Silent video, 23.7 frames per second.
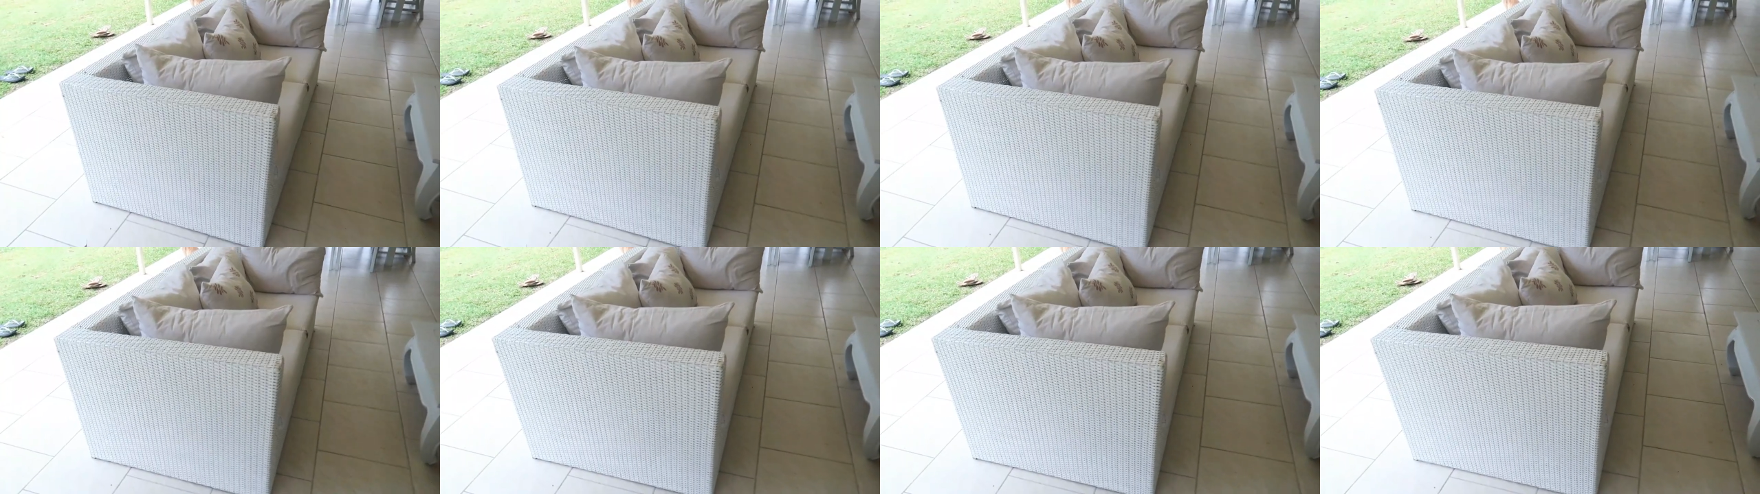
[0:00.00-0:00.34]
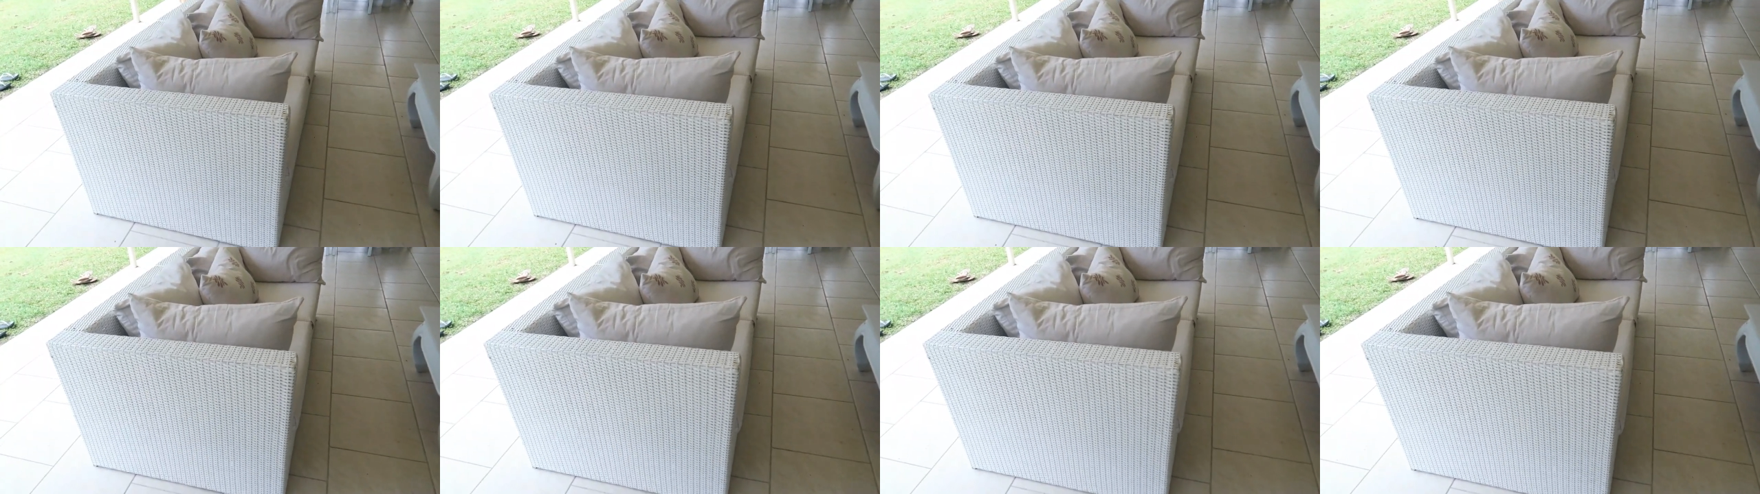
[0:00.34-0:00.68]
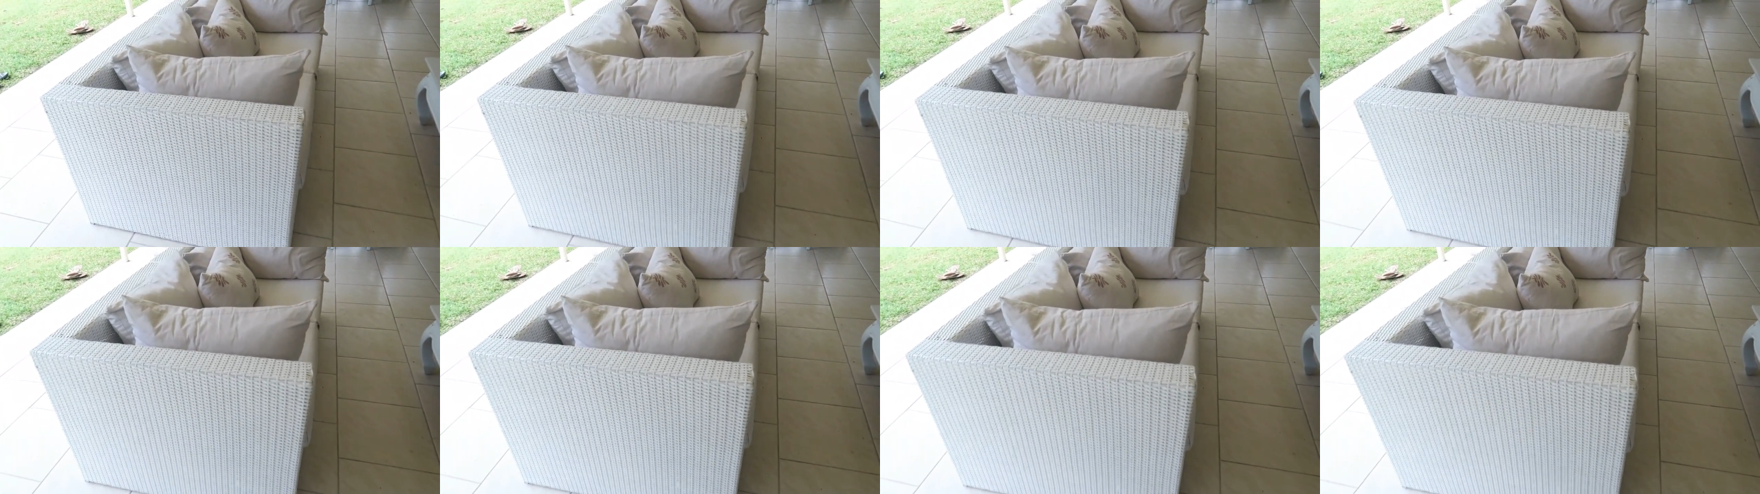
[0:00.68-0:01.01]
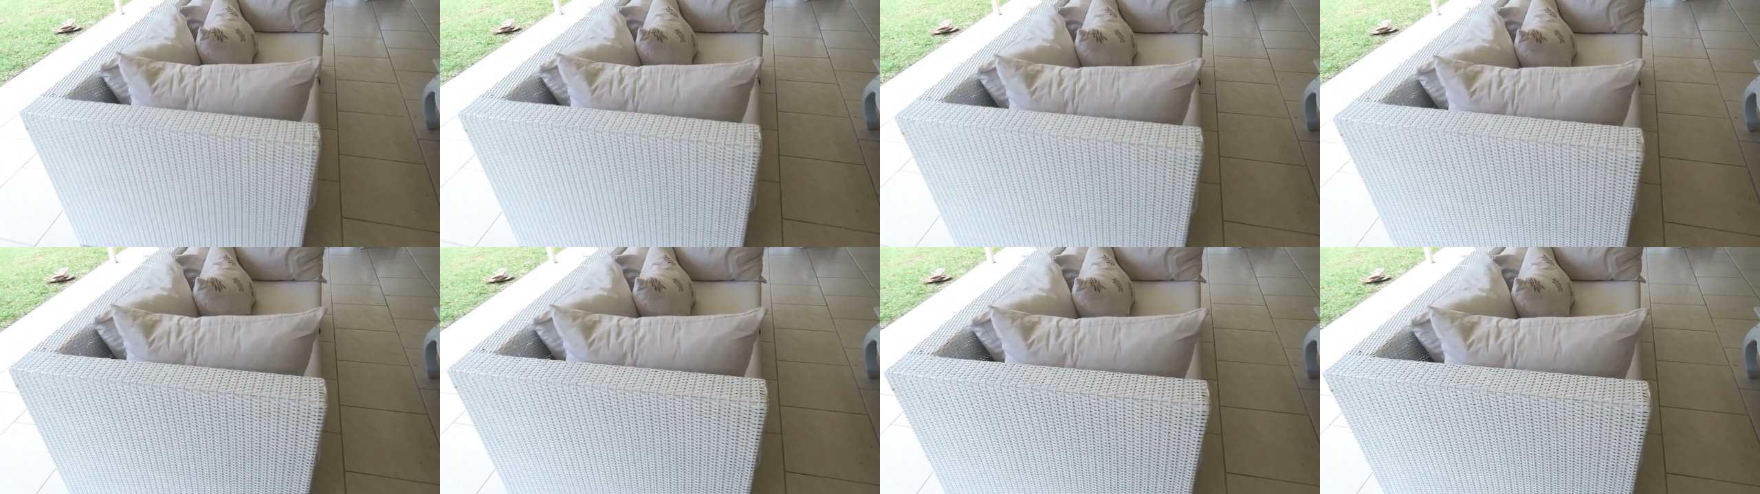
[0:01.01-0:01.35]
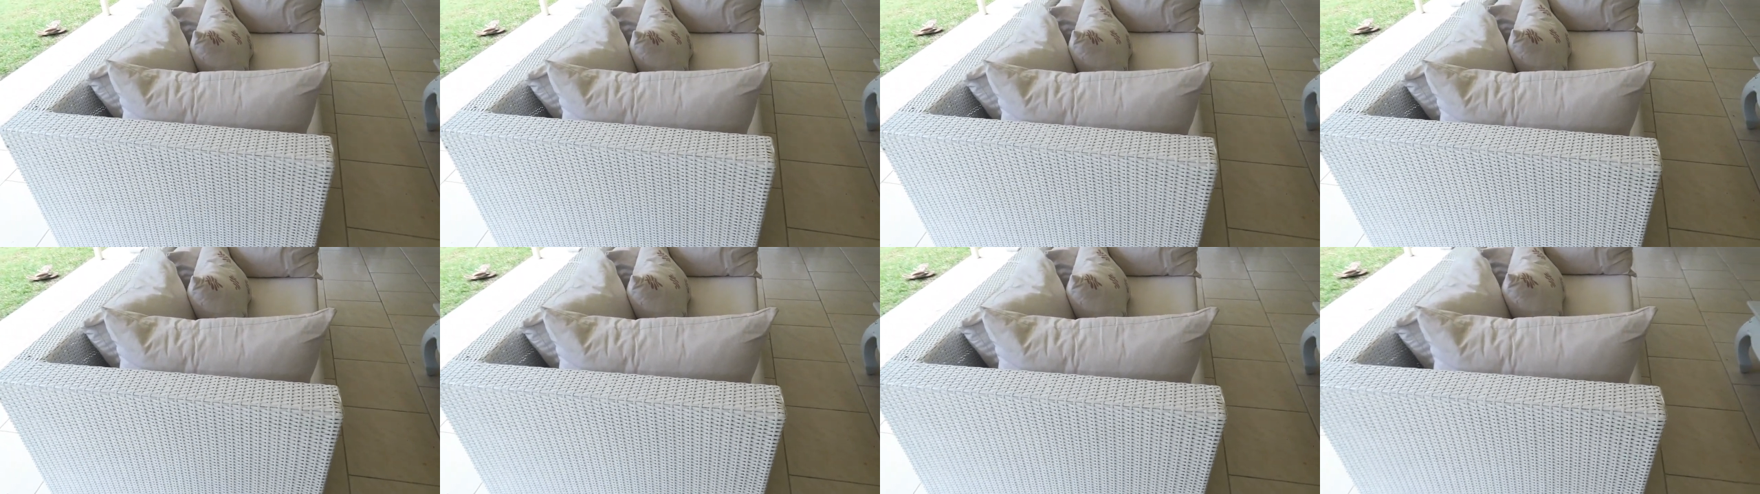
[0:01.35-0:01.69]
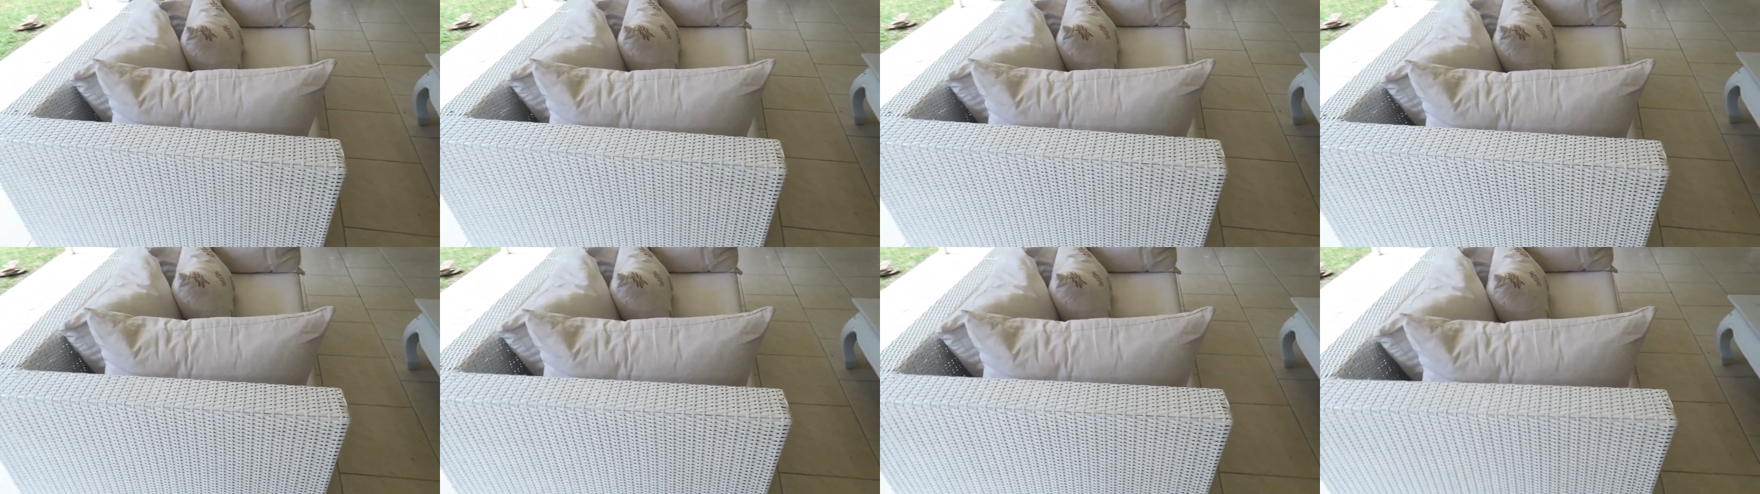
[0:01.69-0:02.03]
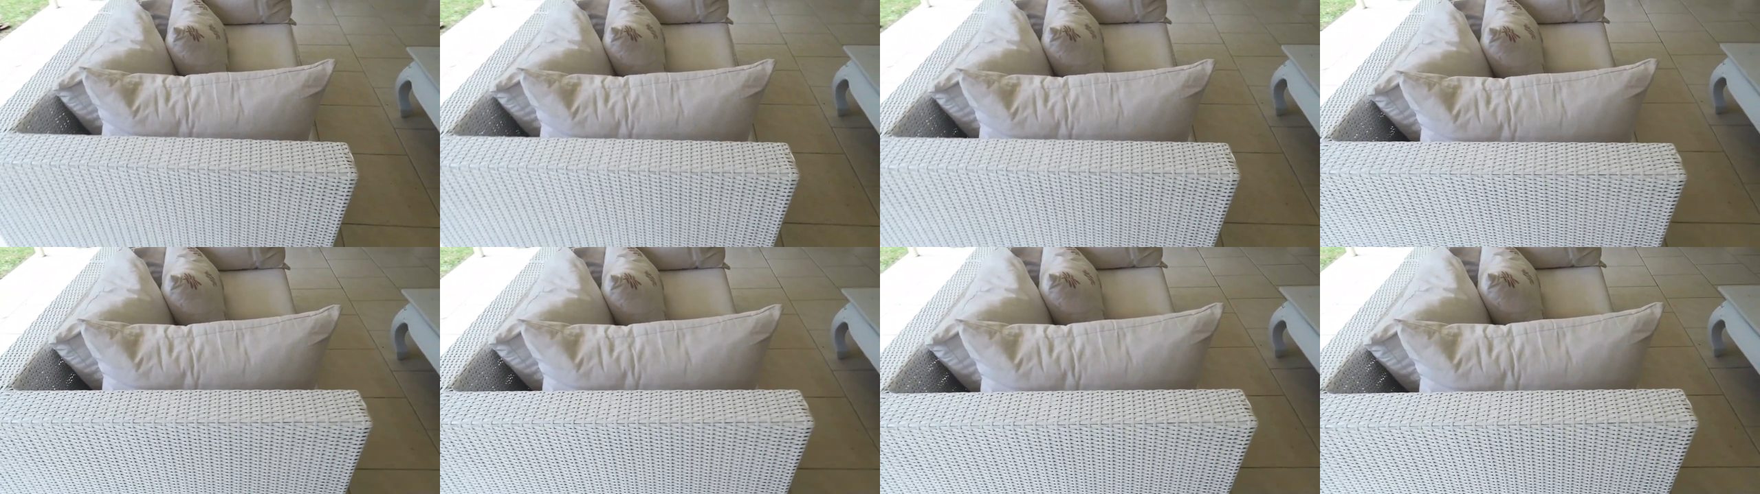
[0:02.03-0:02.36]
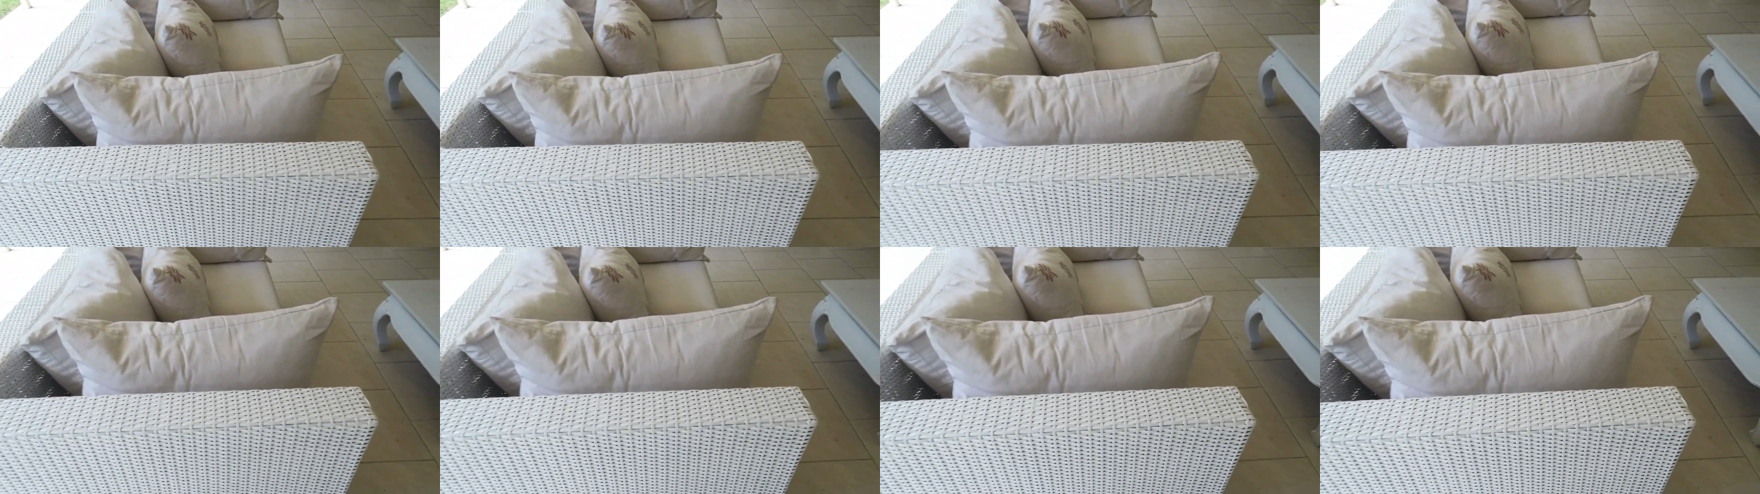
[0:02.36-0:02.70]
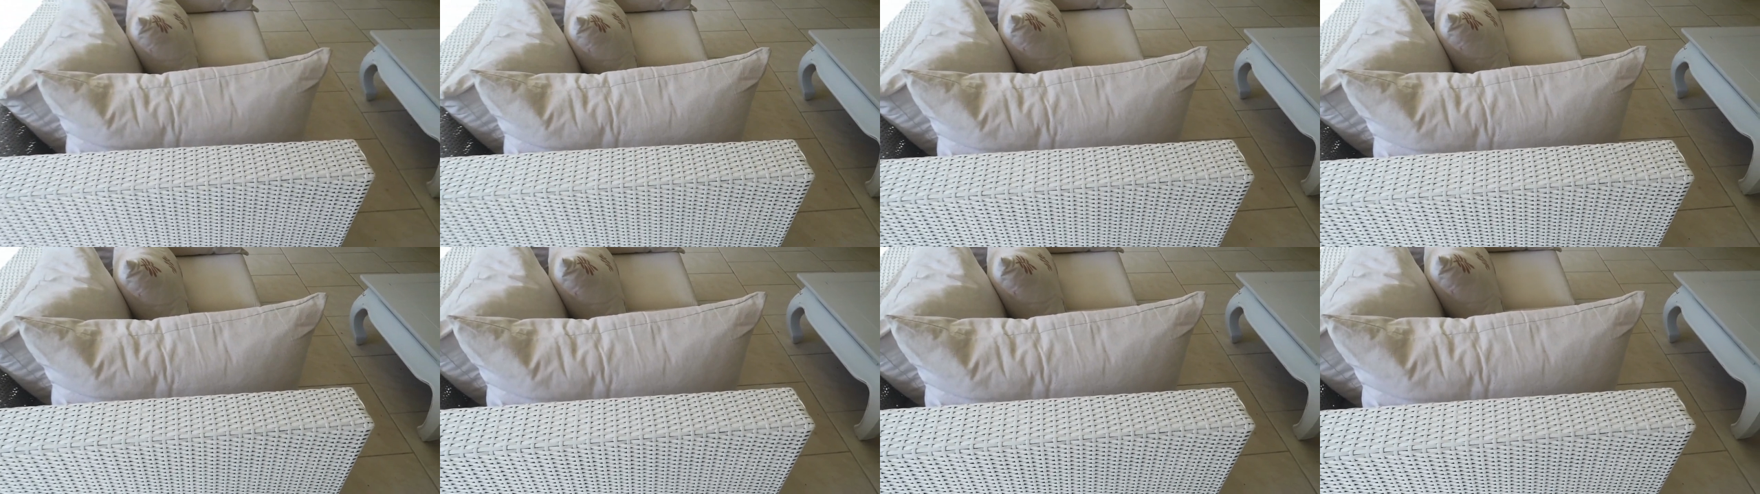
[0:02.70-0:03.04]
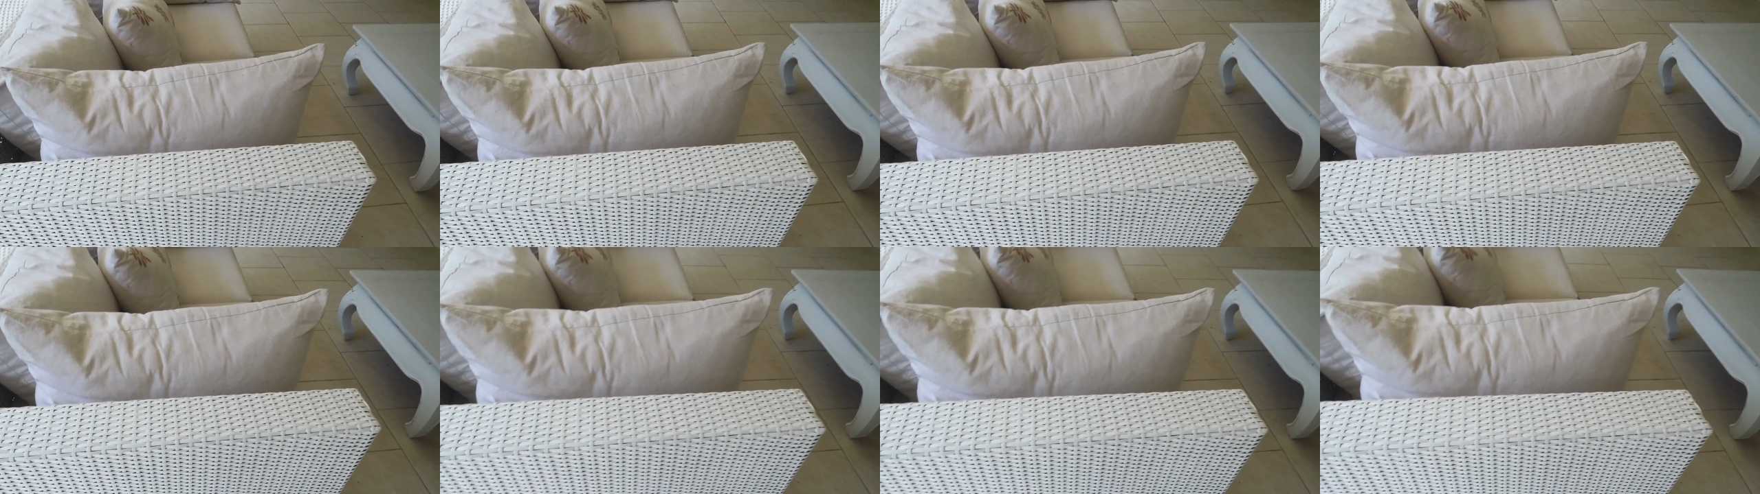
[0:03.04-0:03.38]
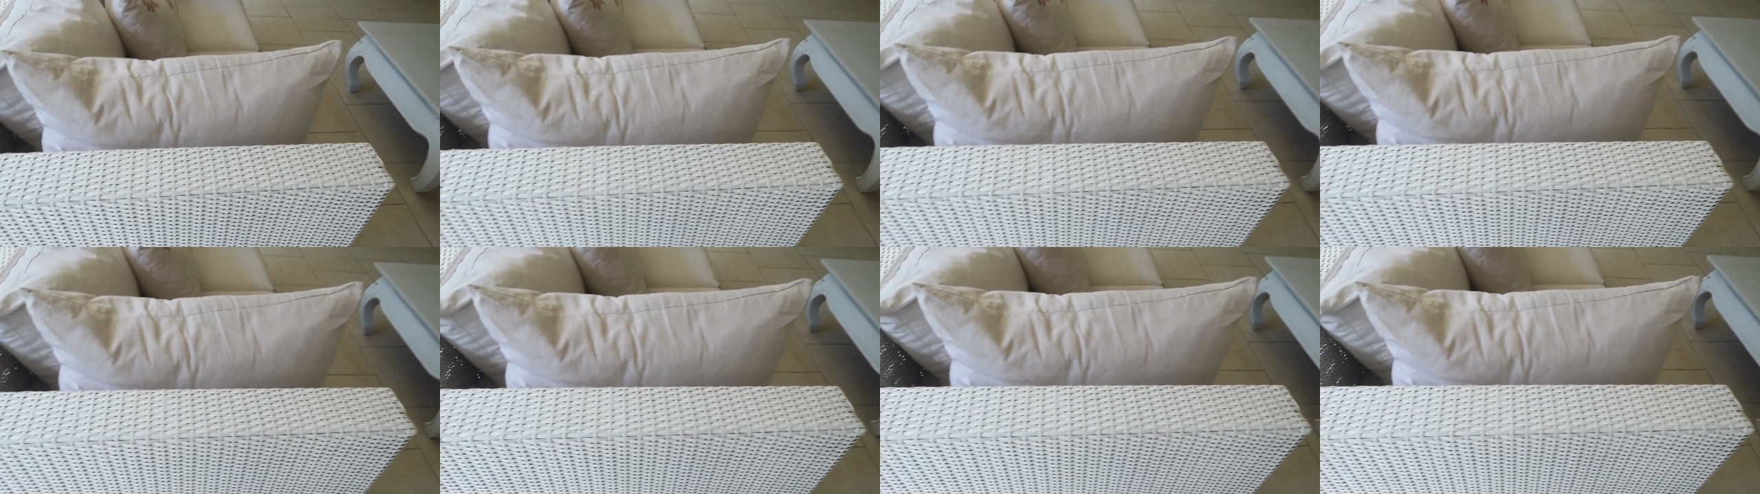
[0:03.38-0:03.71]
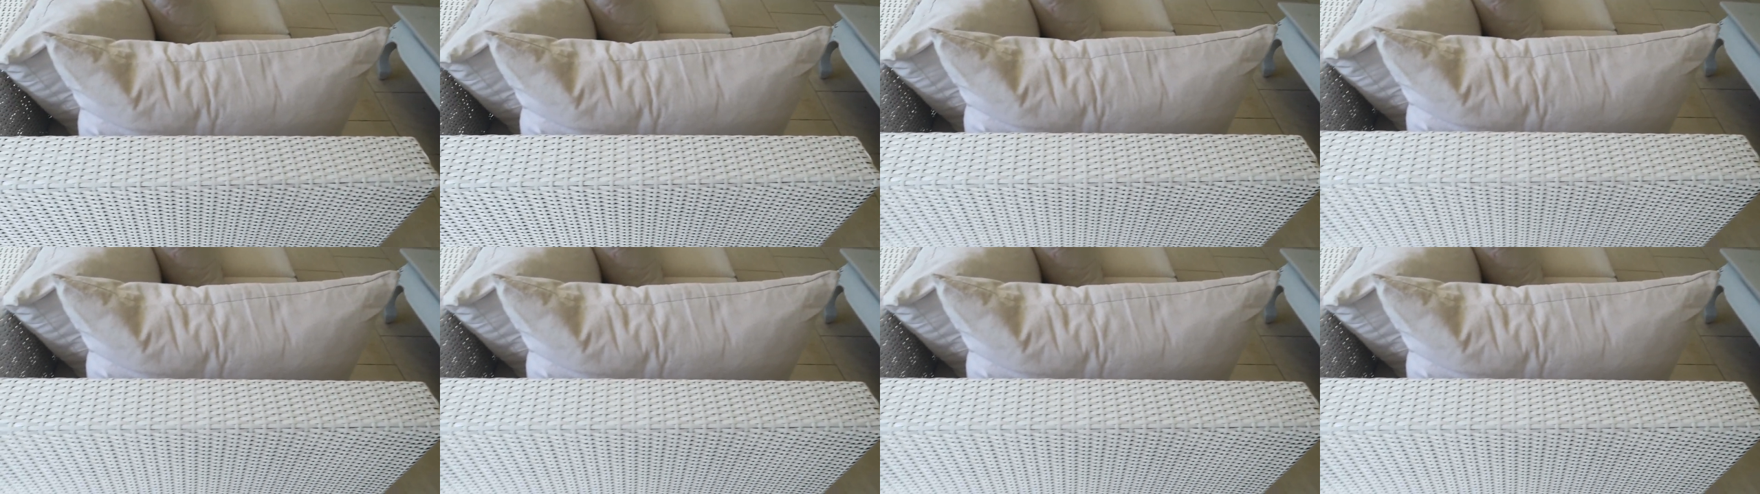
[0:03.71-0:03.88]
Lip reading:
(no speaker visible)